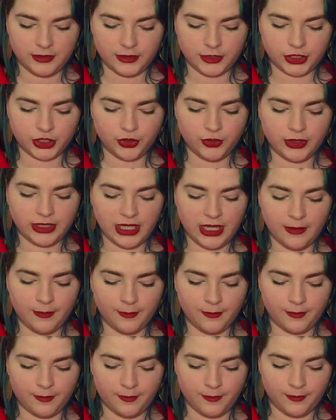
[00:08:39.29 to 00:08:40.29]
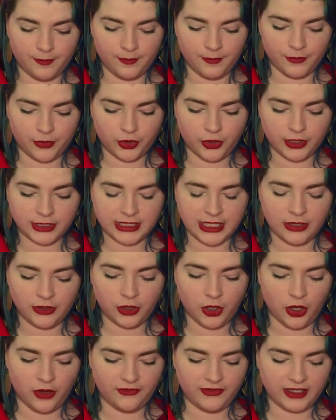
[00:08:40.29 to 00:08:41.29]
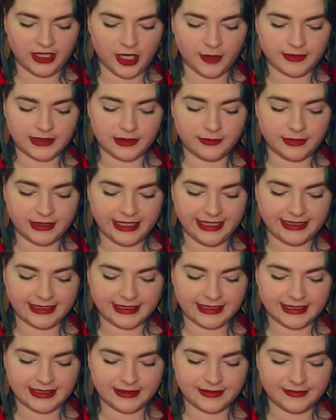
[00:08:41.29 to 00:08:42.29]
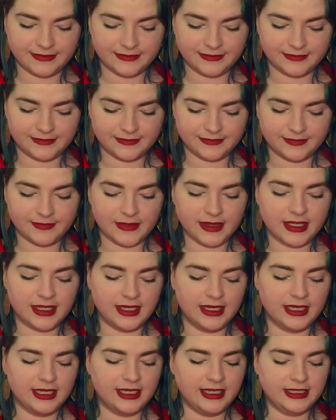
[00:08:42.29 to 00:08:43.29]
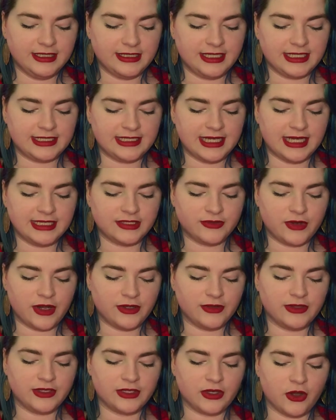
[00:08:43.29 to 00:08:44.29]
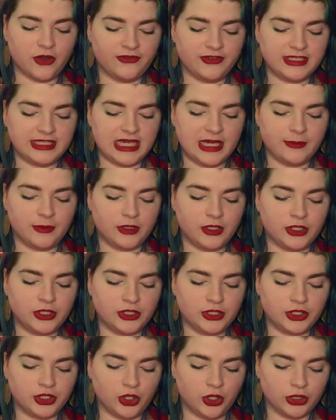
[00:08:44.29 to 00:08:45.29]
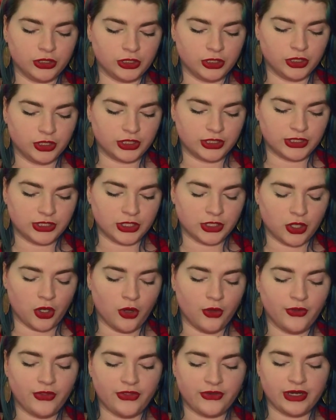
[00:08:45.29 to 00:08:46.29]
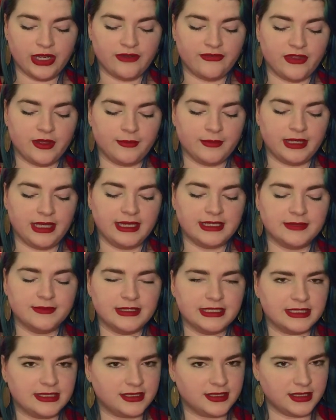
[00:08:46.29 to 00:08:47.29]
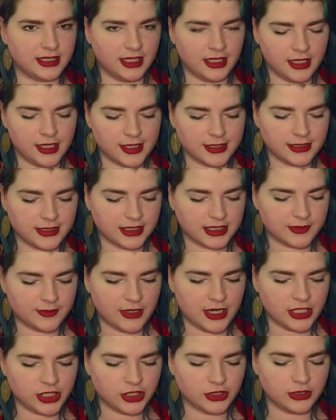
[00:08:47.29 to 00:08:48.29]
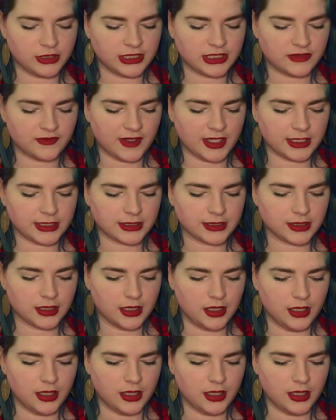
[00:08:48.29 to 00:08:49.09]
Joachim brought out coffee cups and plates. They sat around the coffee table and John looked at all three of them. He had a mysterious expression on his face.